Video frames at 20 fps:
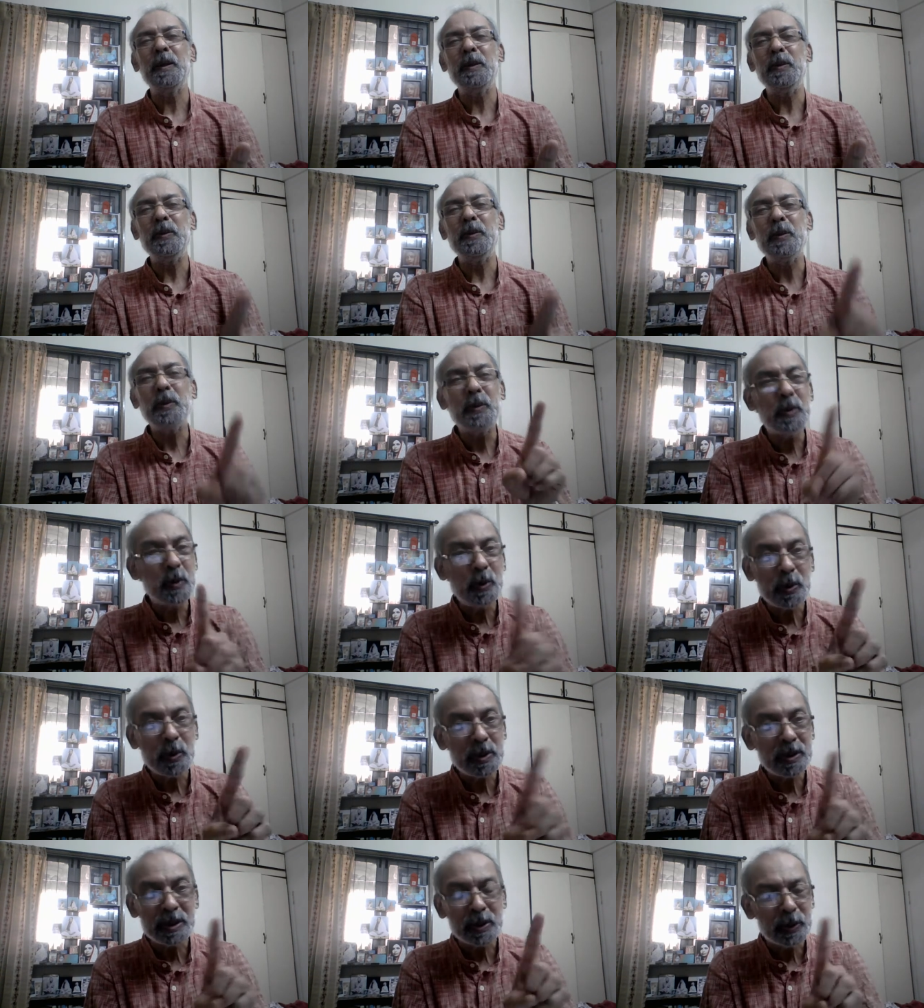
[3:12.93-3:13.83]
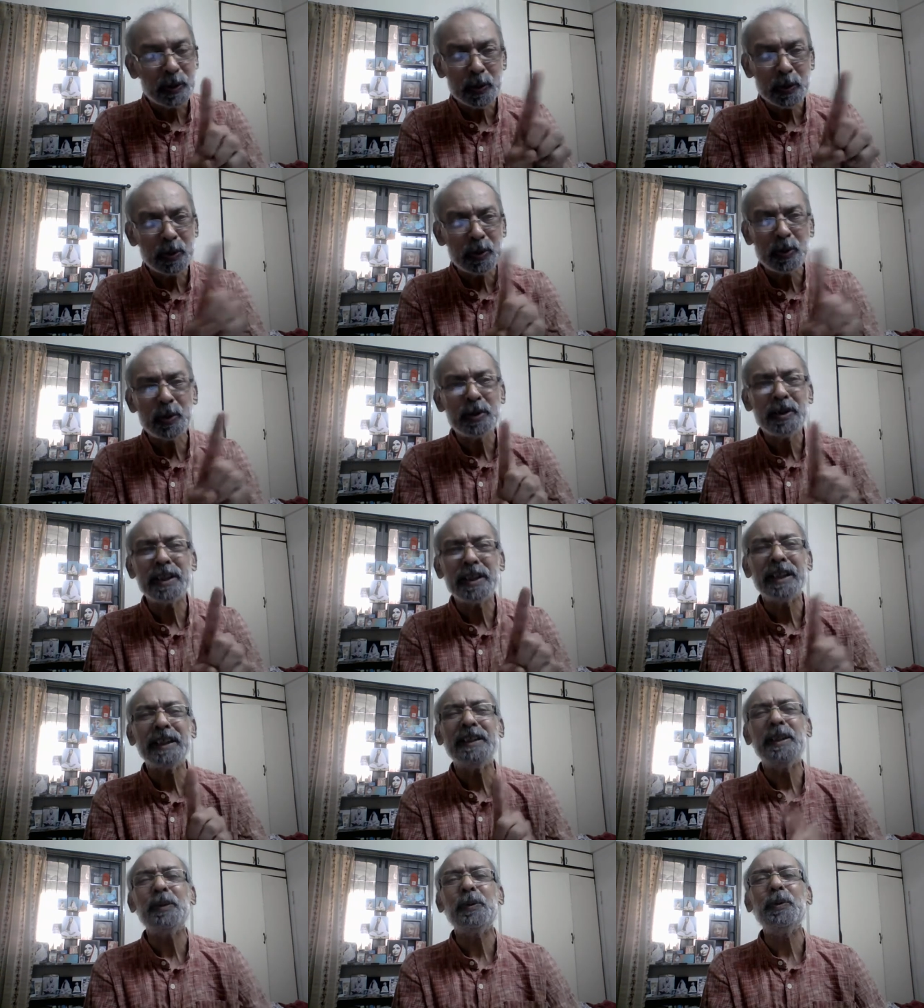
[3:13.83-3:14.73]
you don't take
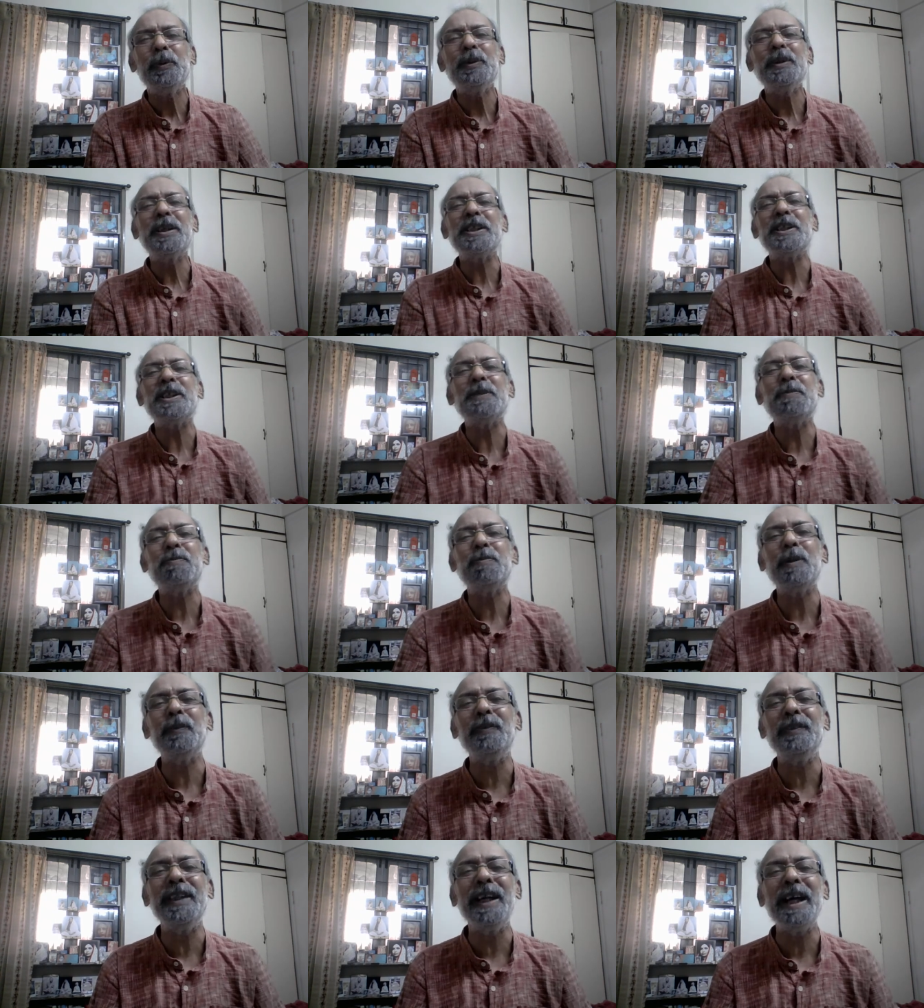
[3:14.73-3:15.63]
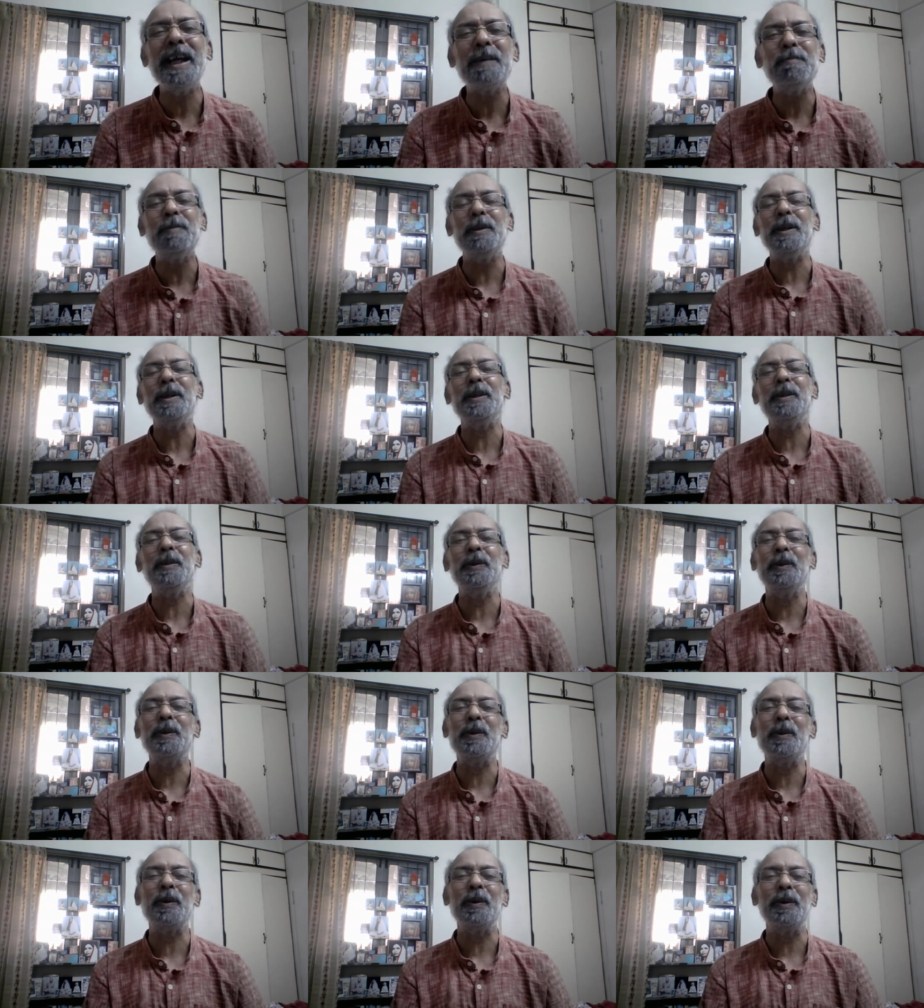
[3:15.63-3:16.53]
the ownership of that
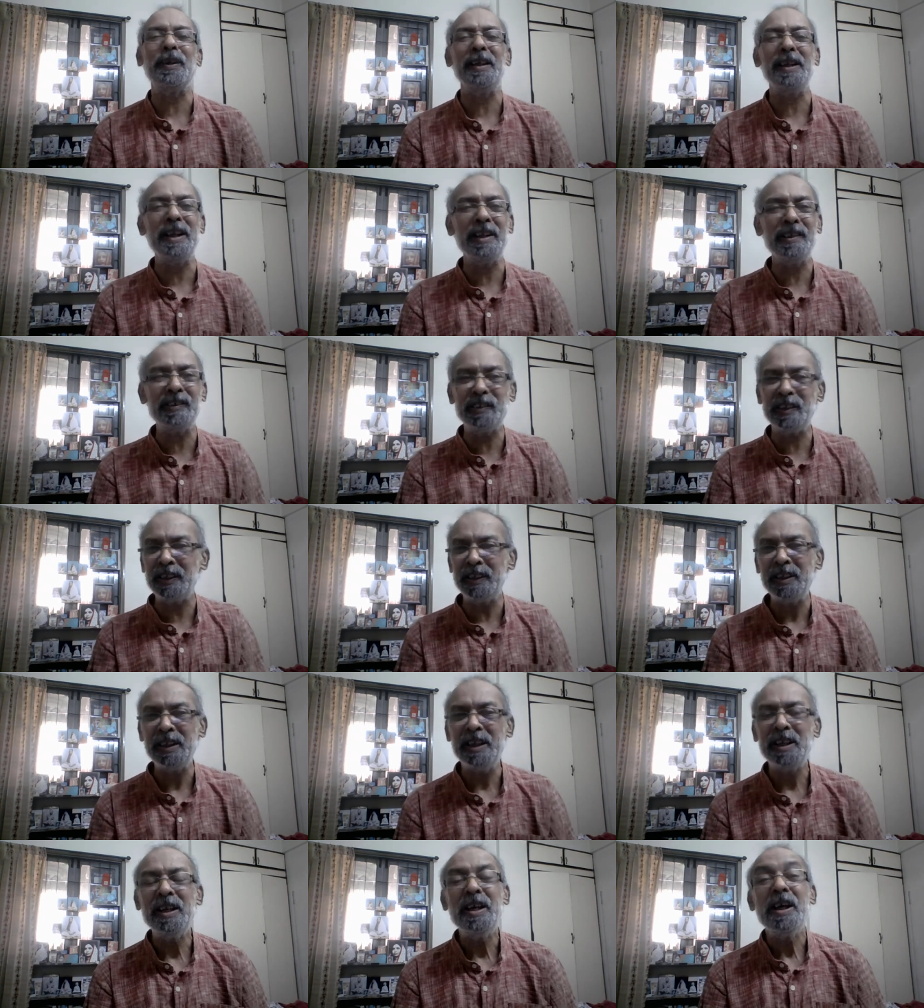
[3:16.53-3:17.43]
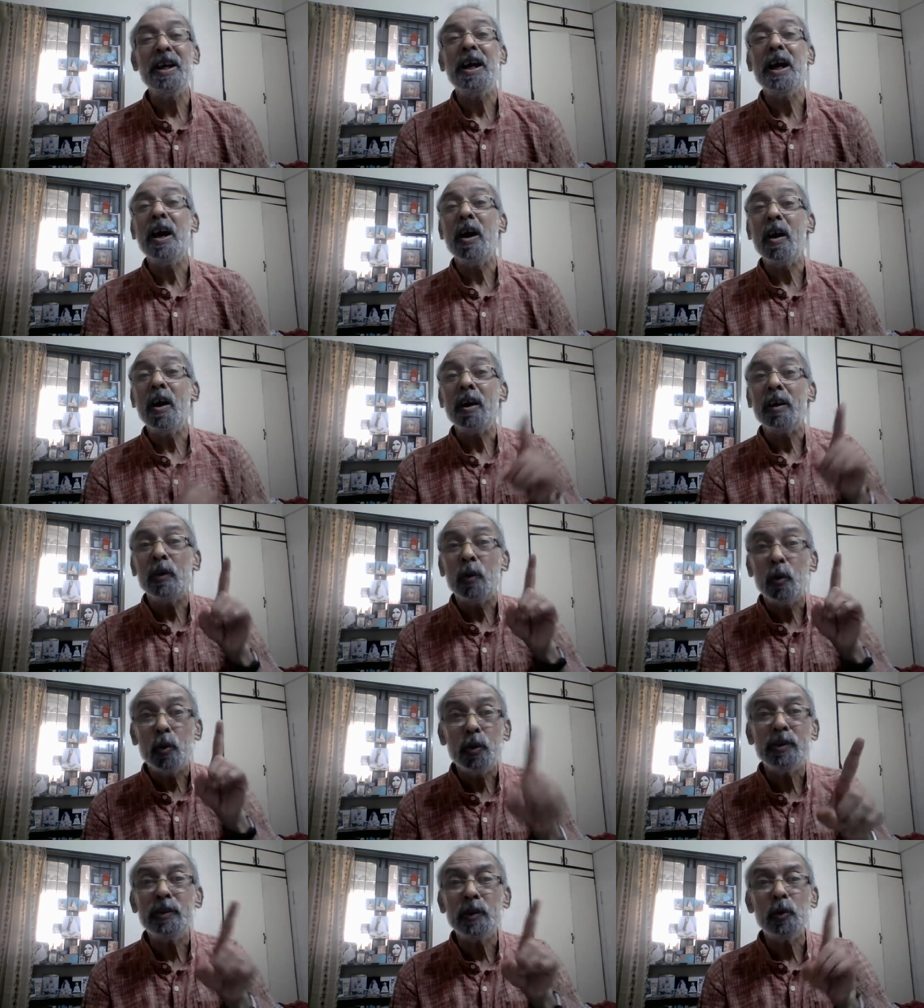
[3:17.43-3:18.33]
particular organization.
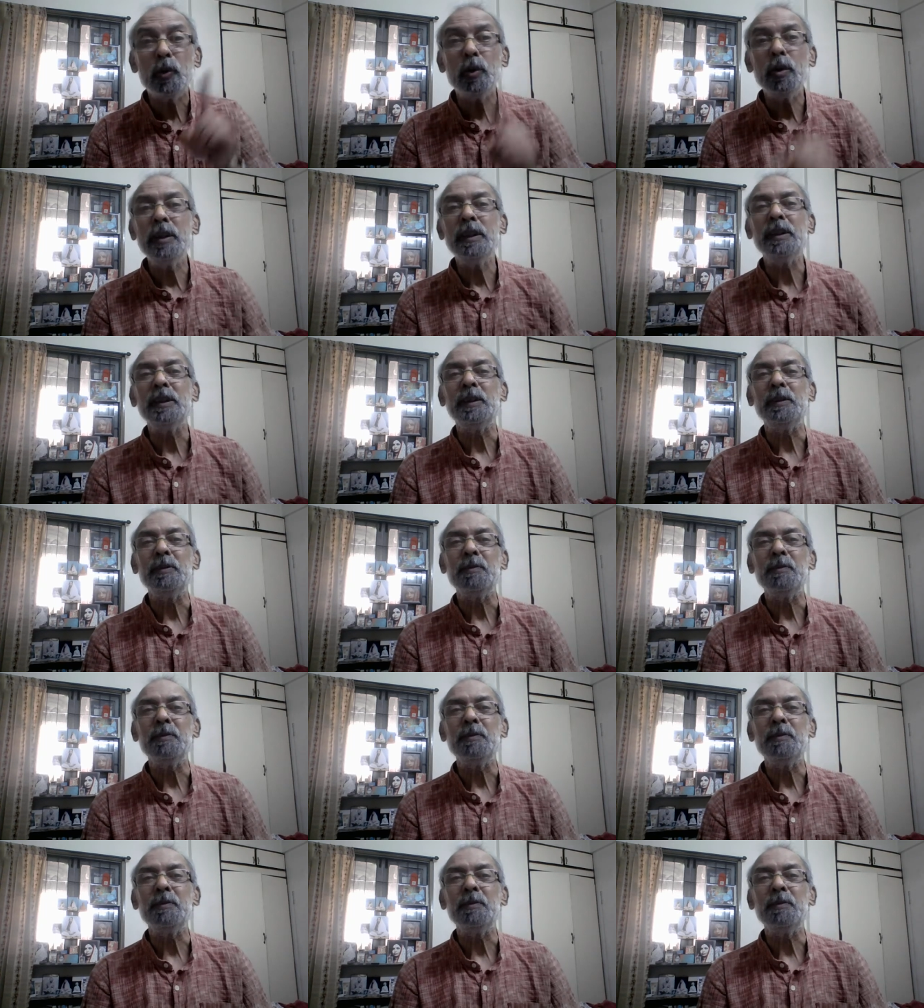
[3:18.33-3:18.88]
Who is the owner?